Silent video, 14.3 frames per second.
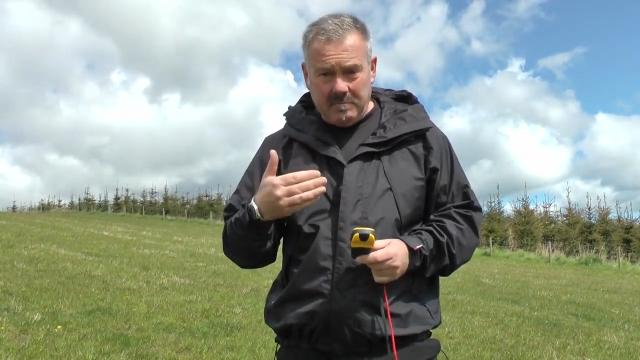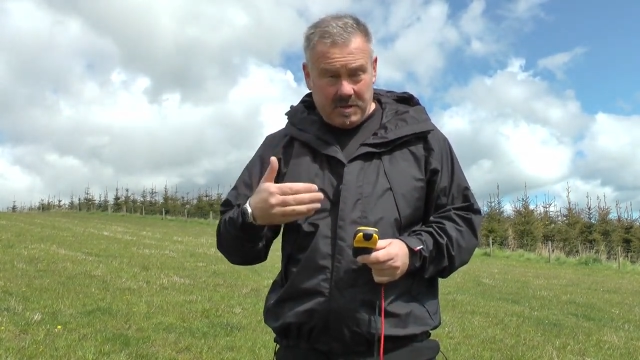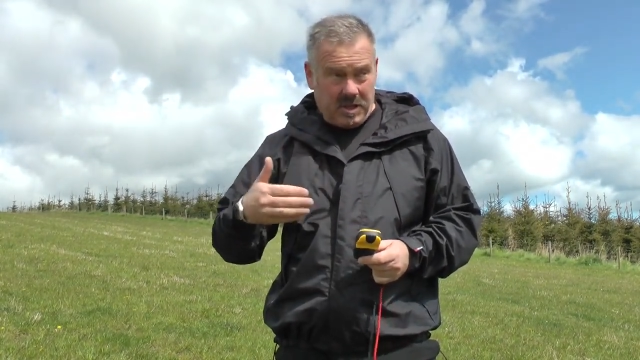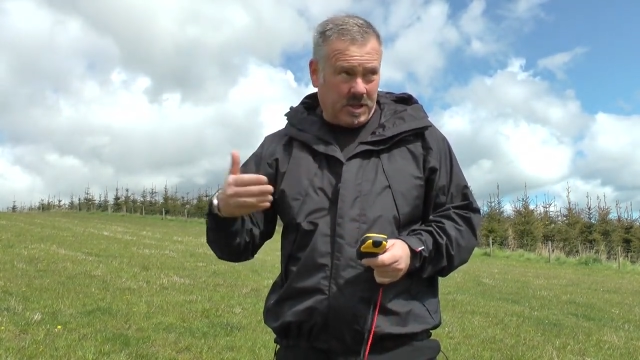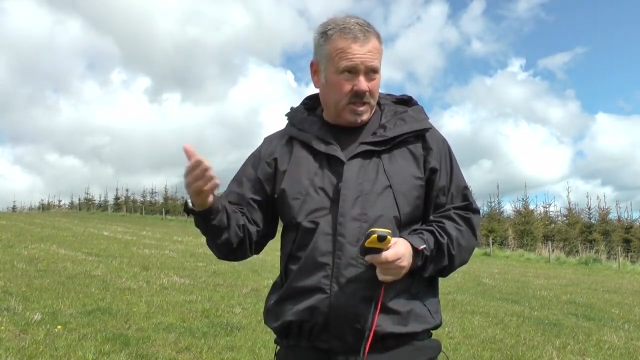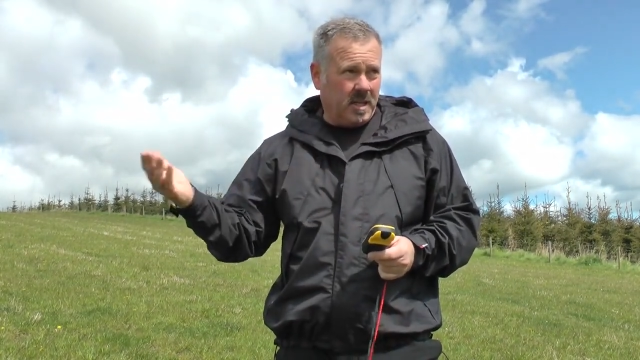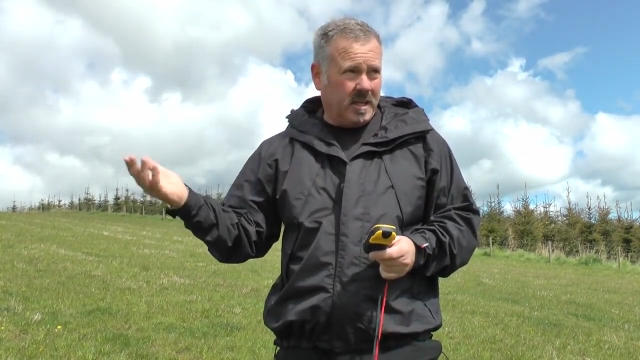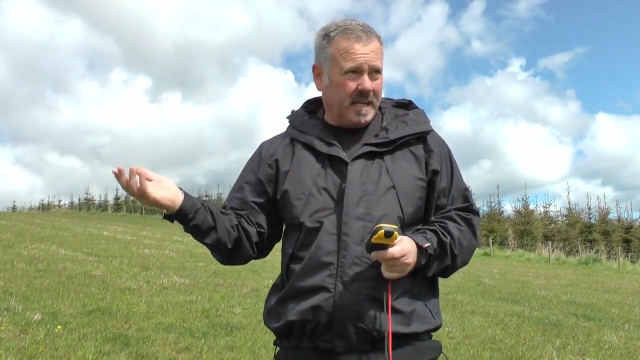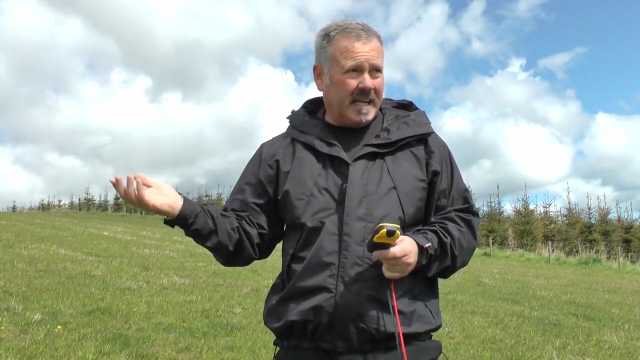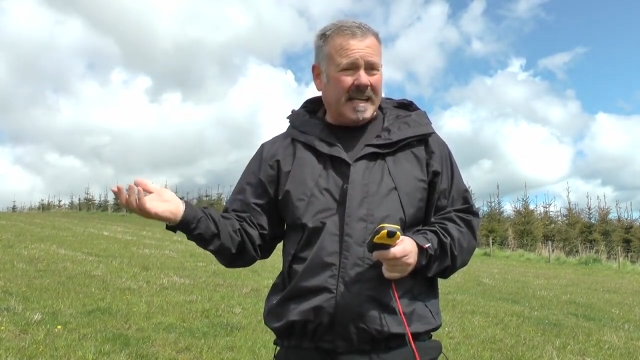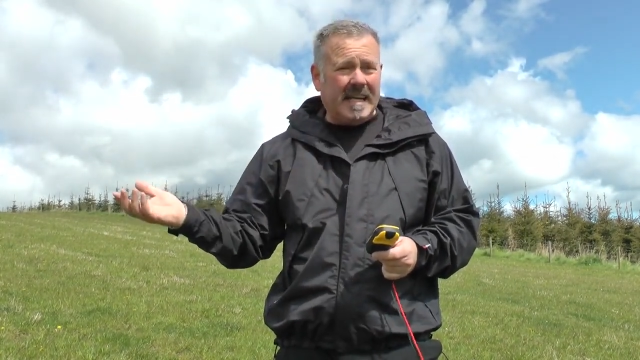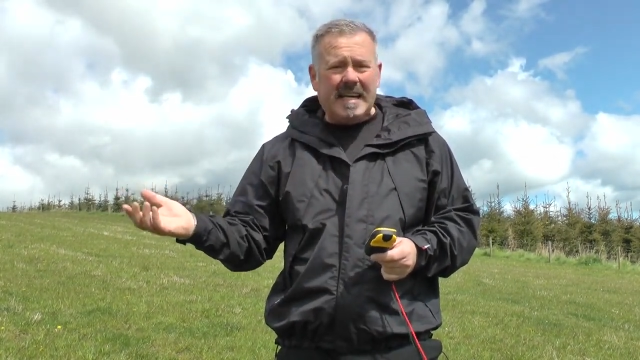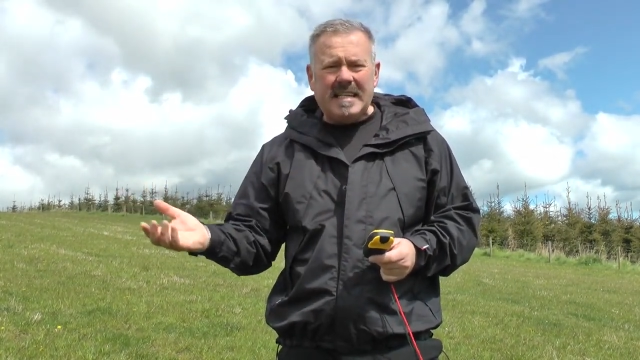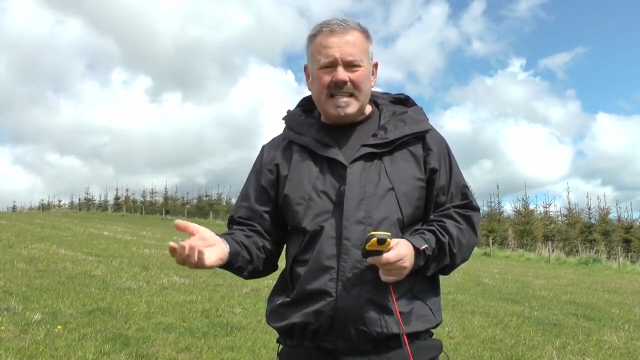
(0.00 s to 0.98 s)
such as on a
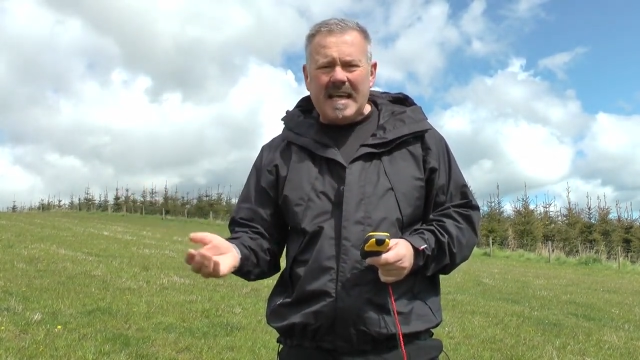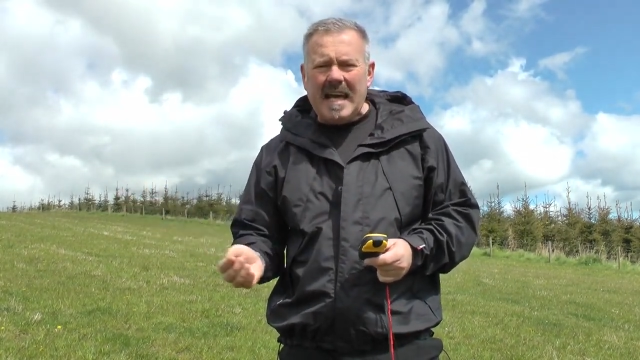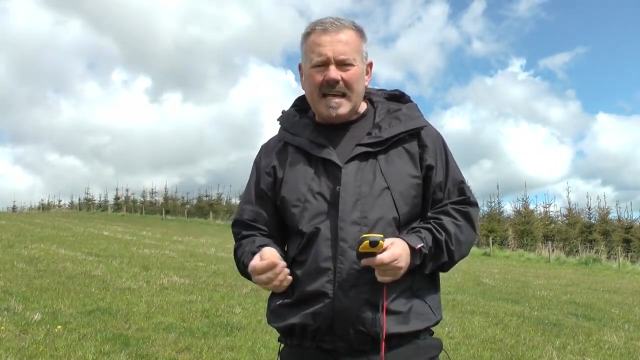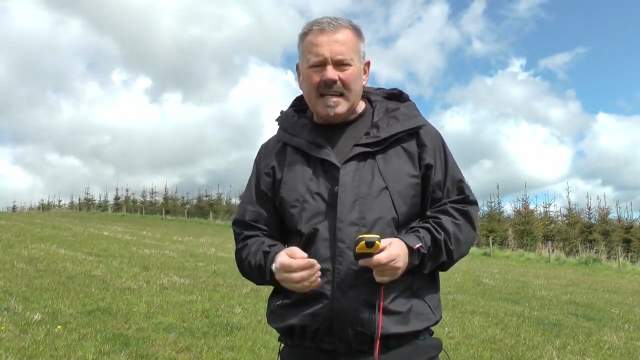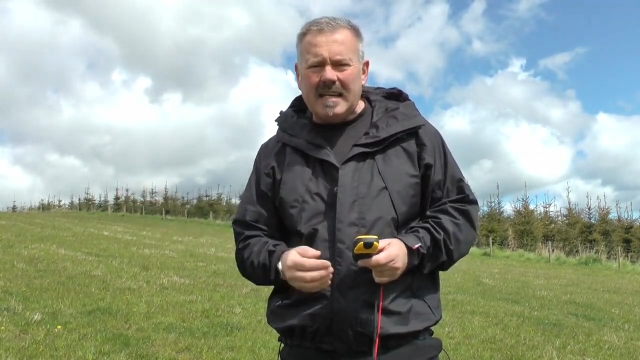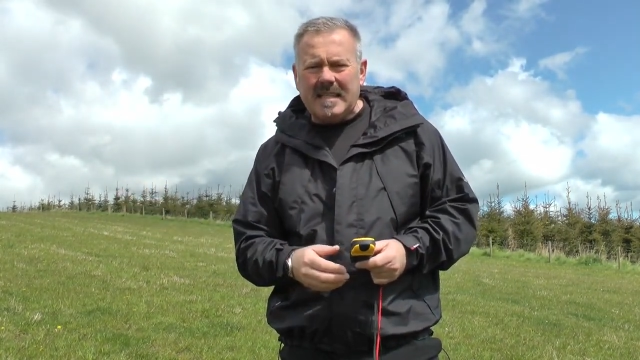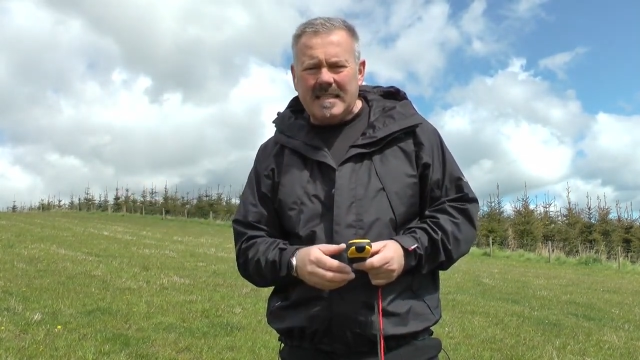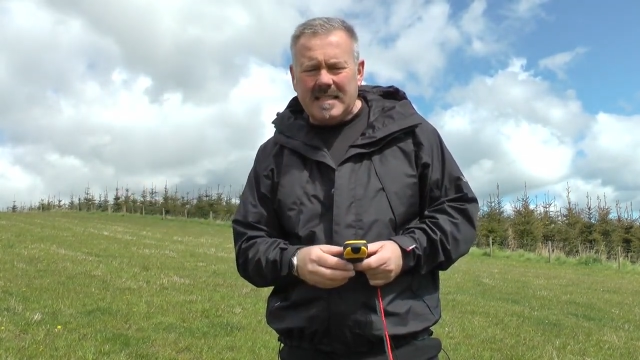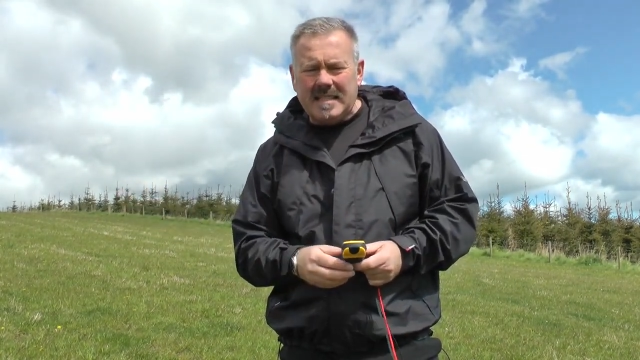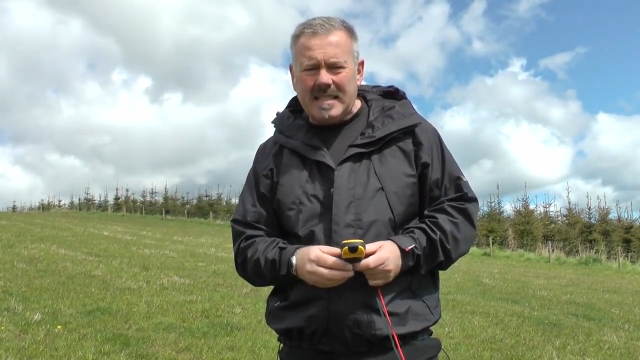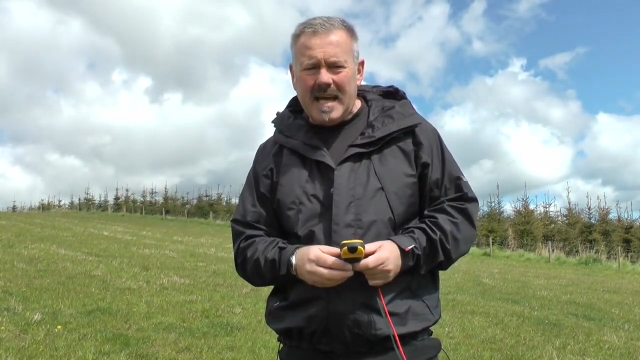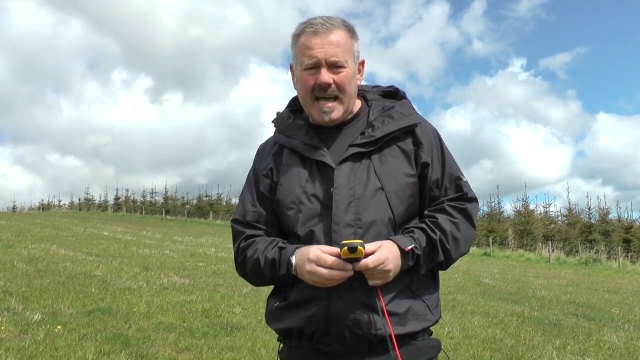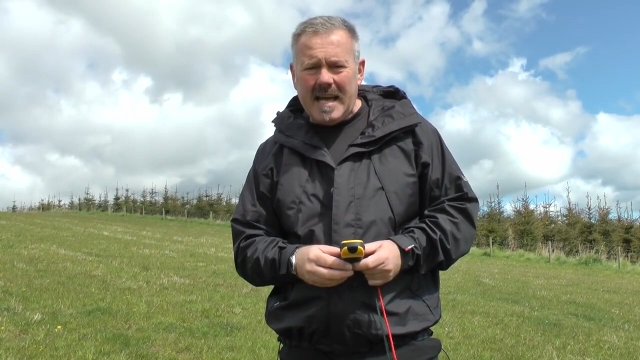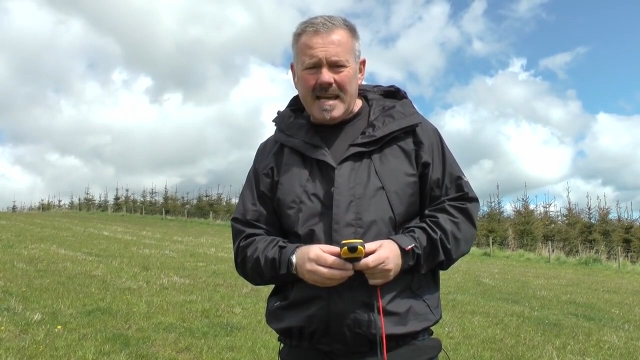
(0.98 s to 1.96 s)
clear day like
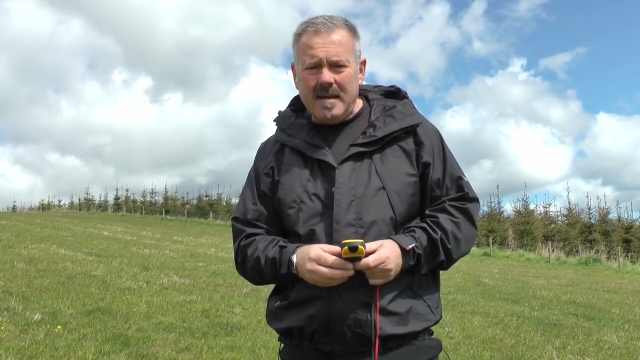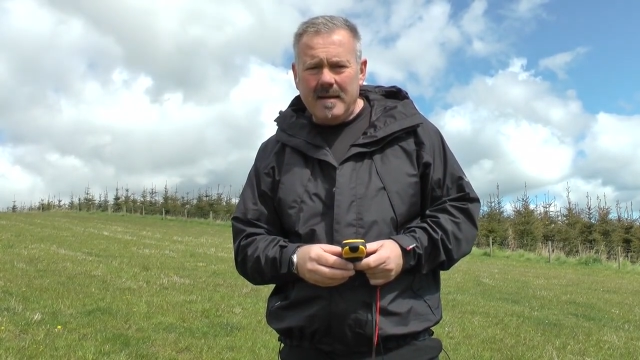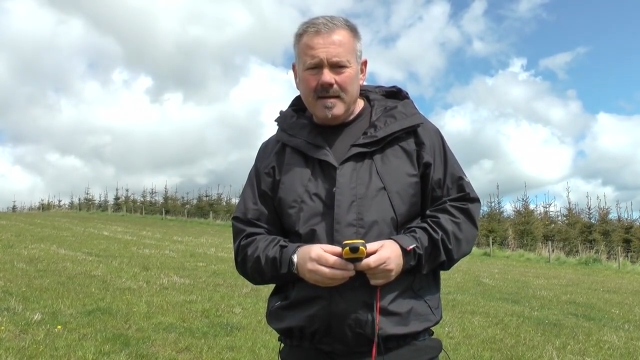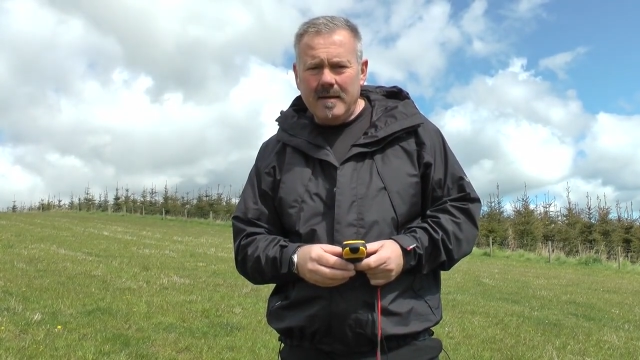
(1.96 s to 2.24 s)
today,